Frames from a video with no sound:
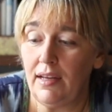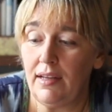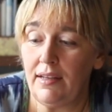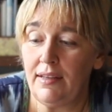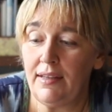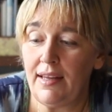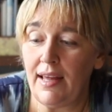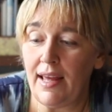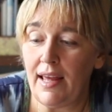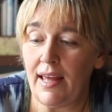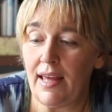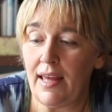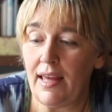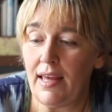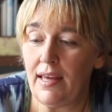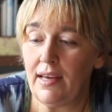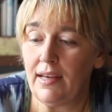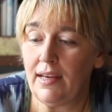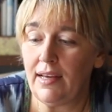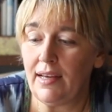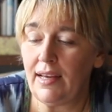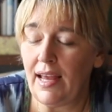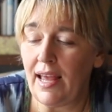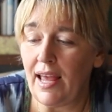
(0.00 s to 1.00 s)

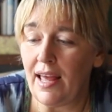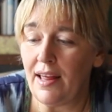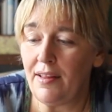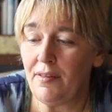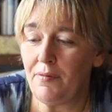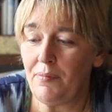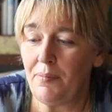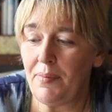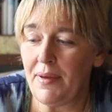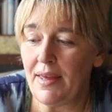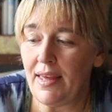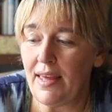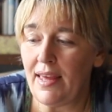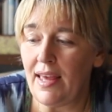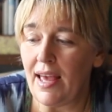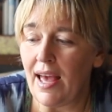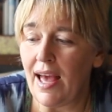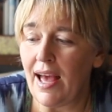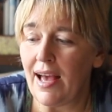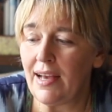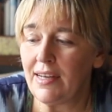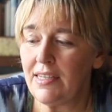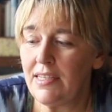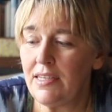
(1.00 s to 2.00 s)
They can be
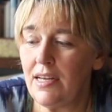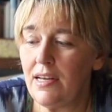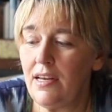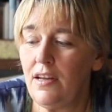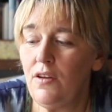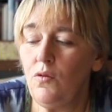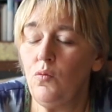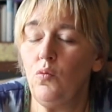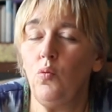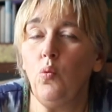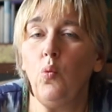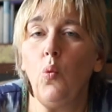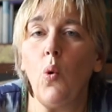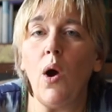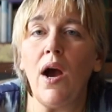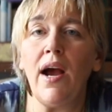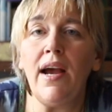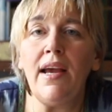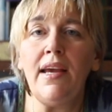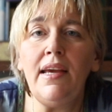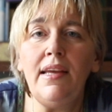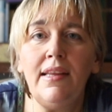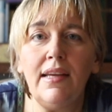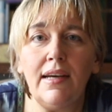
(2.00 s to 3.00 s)
actually
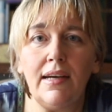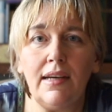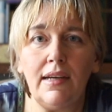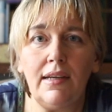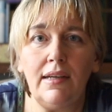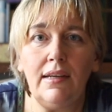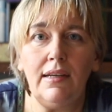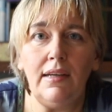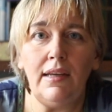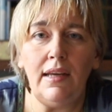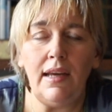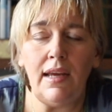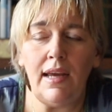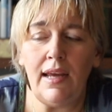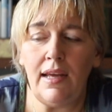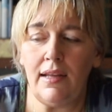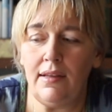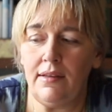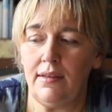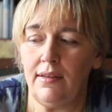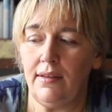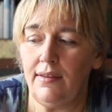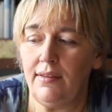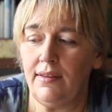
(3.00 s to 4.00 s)
wider
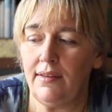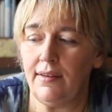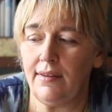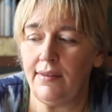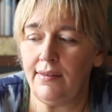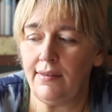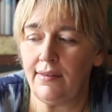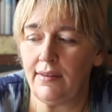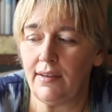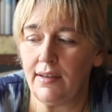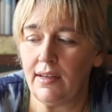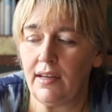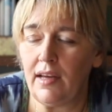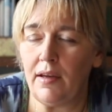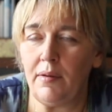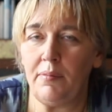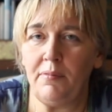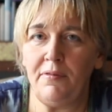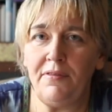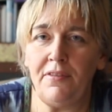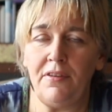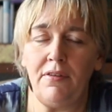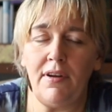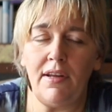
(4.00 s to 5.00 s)
in the
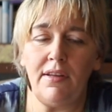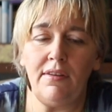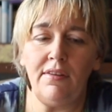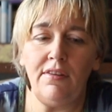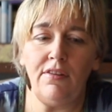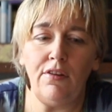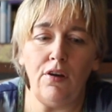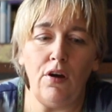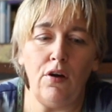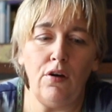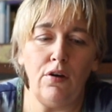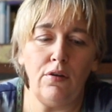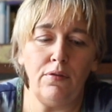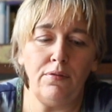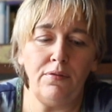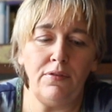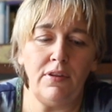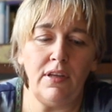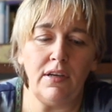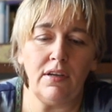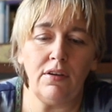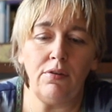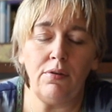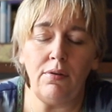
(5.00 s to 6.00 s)
circumference of
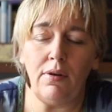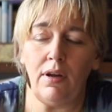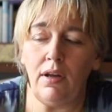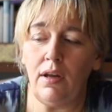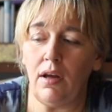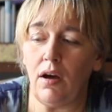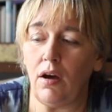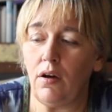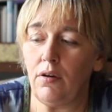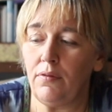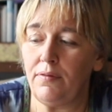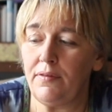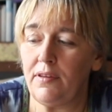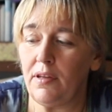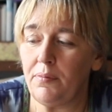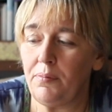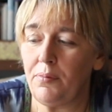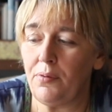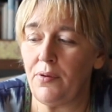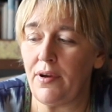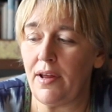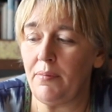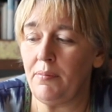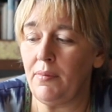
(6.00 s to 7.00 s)
the
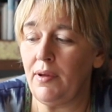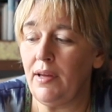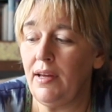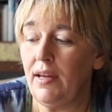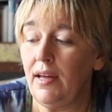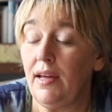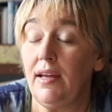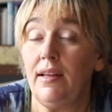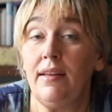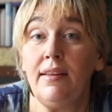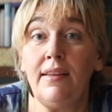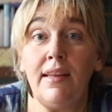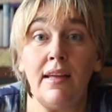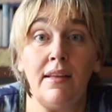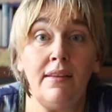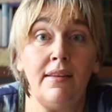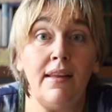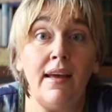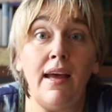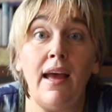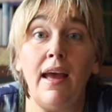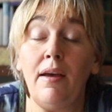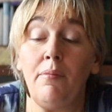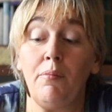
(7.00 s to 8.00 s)
brim than
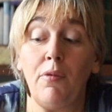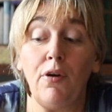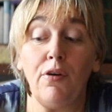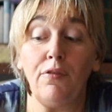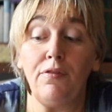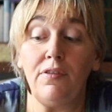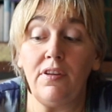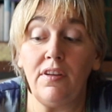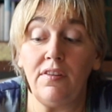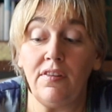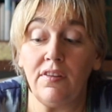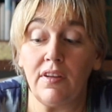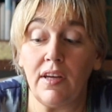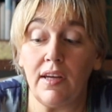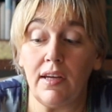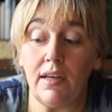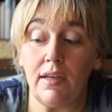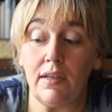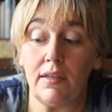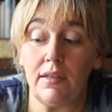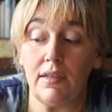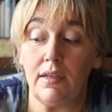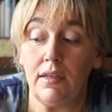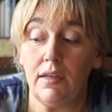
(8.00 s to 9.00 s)
the hem of the
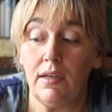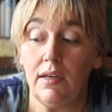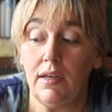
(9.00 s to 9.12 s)
skirt.